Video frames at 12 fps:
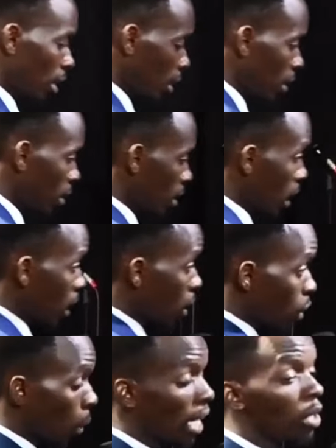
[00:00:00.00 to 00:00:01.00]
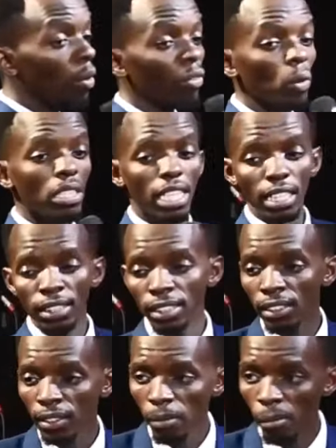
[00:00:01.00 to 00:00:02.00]
here. So any of those
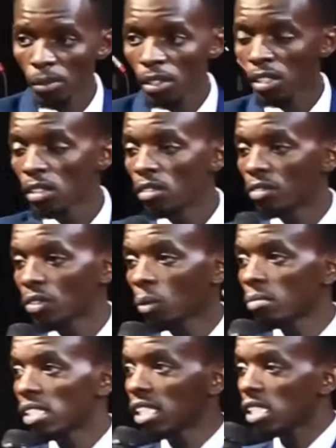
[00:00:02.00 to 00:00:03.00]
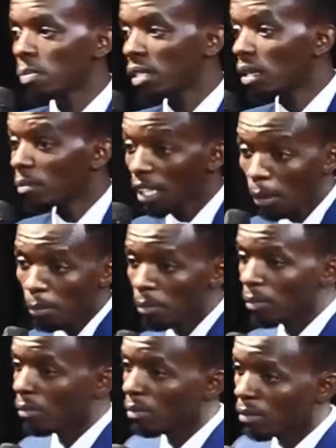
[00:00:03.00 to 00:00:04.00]
days, from 6 p.m., come.
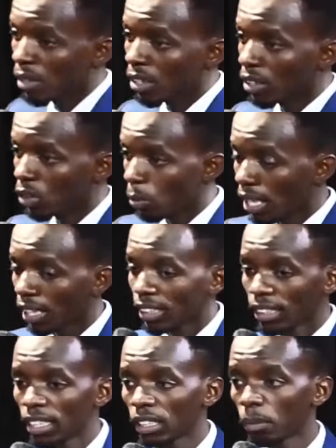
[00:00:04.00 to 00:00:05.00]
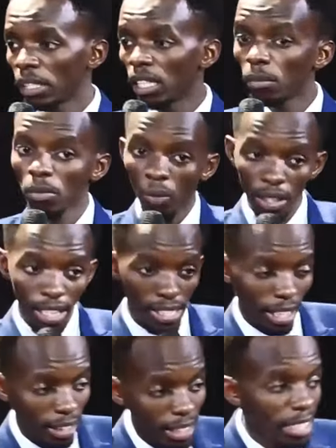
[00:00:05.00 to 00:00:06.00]
Make a 6 p.m. where there is
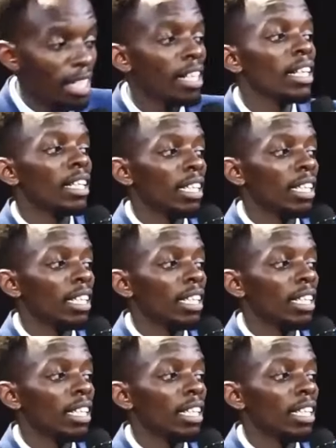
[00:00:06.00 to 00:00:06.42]
a leader